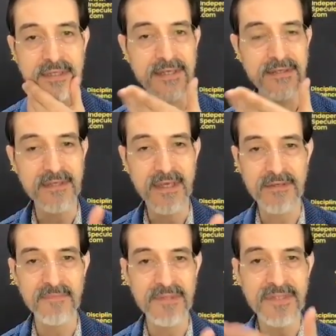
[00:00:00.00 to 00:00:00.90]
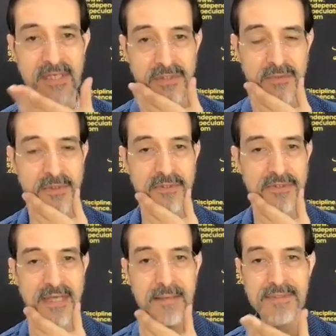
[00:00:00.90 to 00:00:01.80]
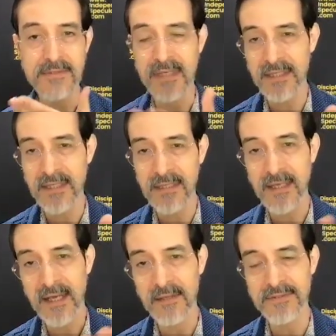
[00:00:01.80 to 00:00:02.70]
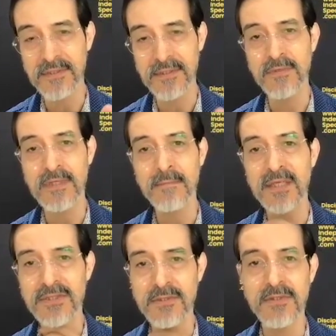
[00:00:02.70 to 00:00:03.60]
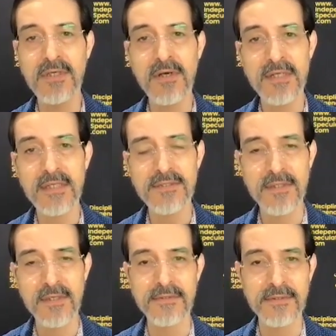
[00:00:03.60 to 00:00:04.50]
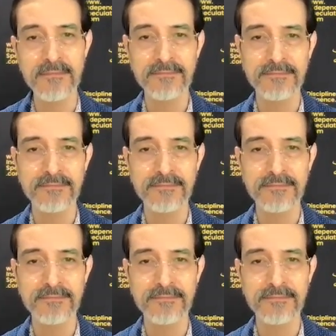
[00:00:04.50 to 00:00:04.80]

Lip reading: You've been generous with your time. Is there anything else that you want to make sure the audience knows?